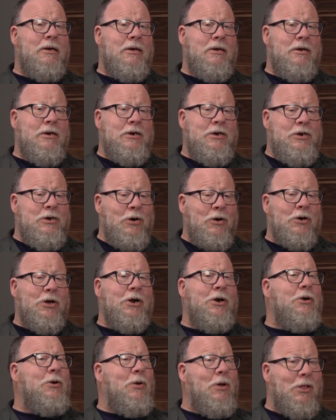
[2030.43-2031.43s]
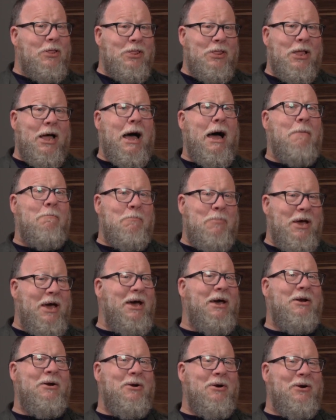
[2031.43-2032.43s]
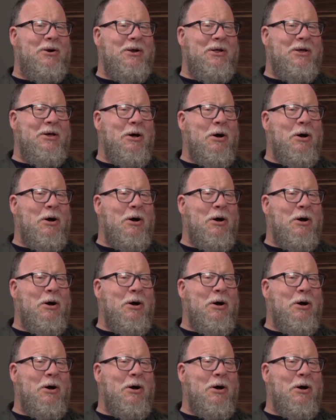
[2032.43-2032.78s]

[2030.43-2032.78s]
you're going to do a lot better